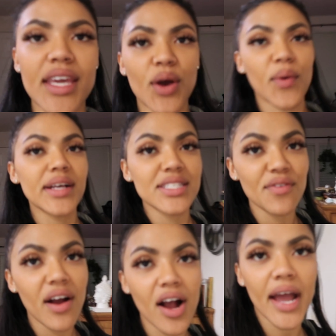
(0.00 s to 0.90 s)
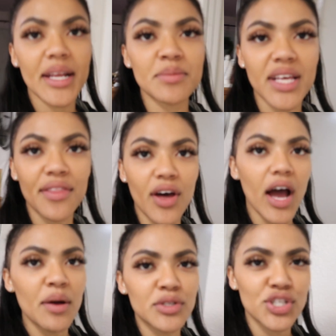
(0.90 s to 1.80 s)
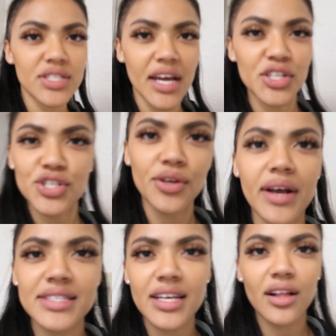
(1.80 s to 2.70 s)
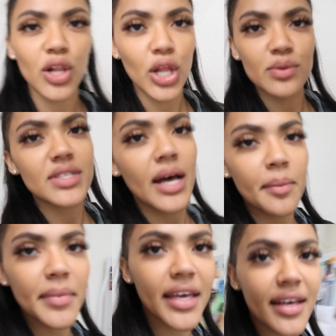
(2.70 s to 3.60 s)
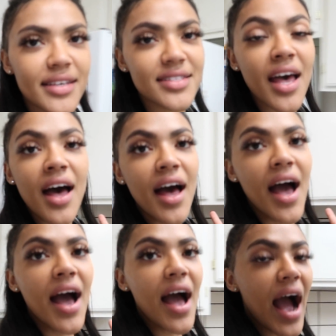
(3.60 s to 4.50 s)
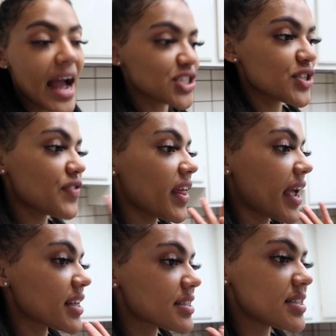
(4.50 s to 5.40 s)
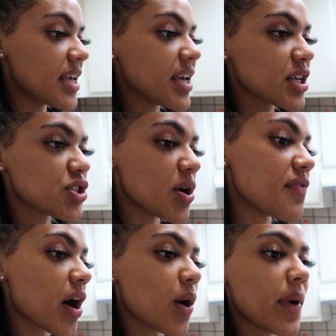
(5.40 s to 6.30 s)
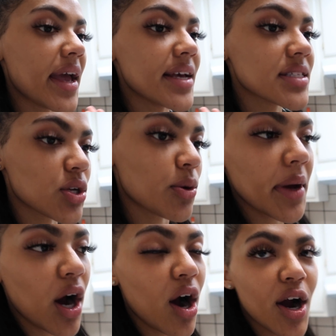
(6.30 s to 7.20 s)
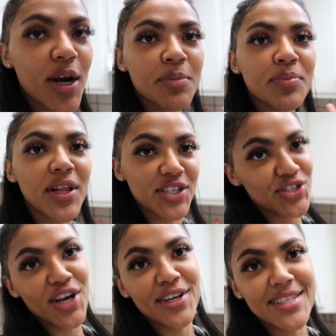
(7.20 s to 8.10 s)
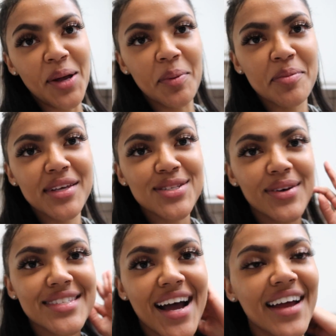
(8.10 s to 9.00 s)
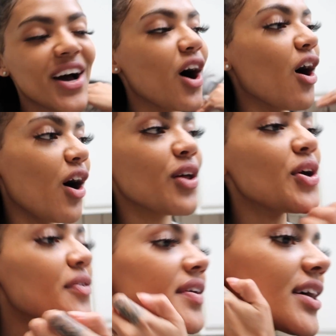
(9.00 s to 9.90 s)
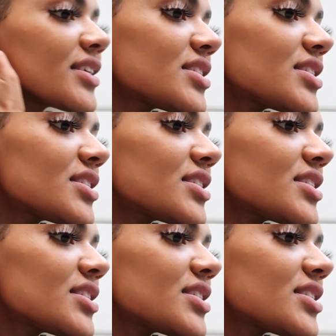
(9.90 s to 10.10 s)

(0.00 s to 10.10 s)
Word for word: the rest of our items, I thought I would just kind of show you guys close up because I just feel like seeing it so far away is a little bit hard. Plus Gianna's helping me, so it's kind of all over.